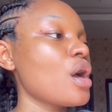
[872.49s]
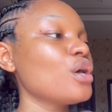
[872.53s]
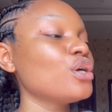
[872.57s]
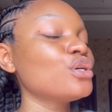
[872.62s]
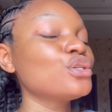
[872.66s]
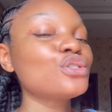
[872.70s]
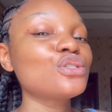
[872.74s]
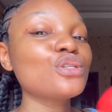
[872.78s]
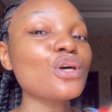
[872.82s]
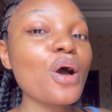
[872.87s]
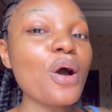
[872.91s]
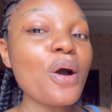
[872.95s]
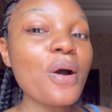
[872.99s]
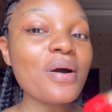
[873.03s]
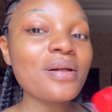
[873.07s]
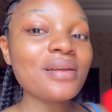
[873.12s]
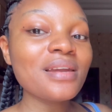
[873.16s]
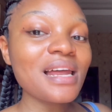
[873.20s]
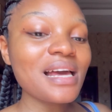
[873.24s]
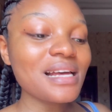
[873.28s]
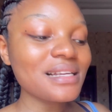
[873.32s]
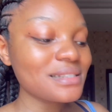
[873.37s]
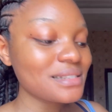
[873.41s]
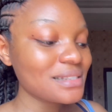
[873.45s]
So
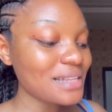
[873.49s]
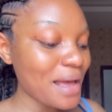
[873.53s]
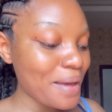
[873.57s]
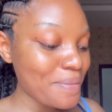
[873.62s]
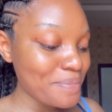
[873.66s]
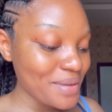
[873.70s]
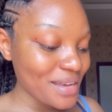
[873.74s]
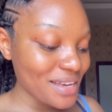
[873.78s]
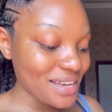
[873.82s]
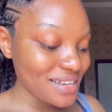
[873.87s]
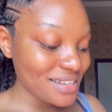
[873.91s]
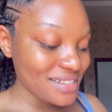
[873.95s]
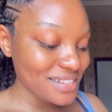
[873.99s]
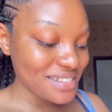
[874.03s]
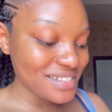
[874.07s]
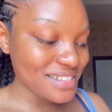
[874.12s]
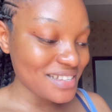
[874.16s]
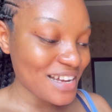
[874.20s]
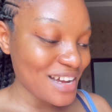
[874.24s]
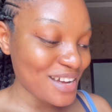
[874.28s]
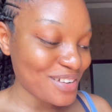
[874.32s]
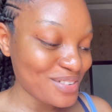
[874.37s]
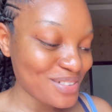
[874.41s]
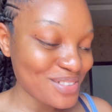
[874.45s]
let's start making this
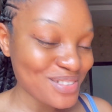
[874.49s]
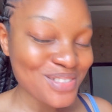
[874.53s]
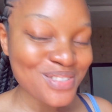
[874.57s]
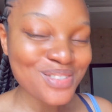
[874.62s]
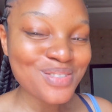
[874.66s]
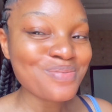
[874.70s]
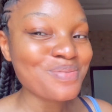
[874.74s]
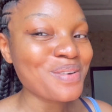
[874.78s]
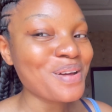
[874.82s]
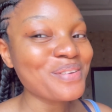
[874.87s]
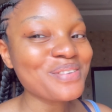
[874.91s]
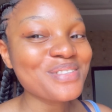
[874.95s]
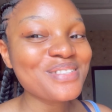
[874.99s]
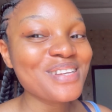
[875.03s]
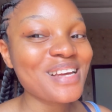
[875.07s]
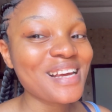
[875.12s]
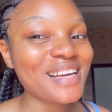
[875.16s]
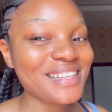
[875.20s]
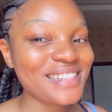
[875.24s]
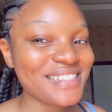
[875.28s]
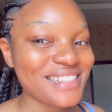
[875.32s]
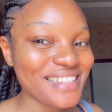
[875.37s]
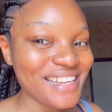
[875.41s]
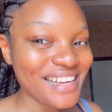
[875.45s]
groundnut soup. I'm so
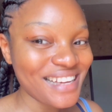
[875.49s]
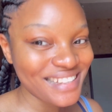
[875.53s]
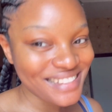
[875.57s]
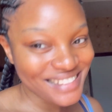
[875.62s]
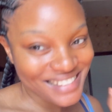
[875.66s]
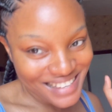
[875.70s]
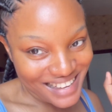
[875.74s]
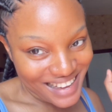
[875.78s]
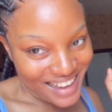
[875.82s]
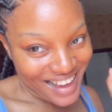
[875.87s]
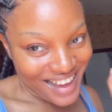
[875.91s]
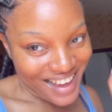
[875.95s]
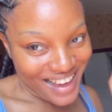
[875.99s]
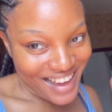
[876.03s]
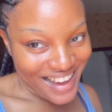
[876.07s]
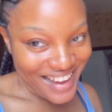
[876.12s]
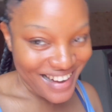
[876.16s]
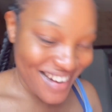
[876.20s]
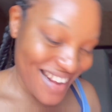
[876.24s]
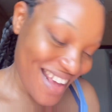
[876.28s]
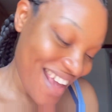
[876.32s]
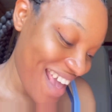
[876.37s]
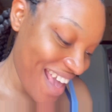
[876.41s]
excited.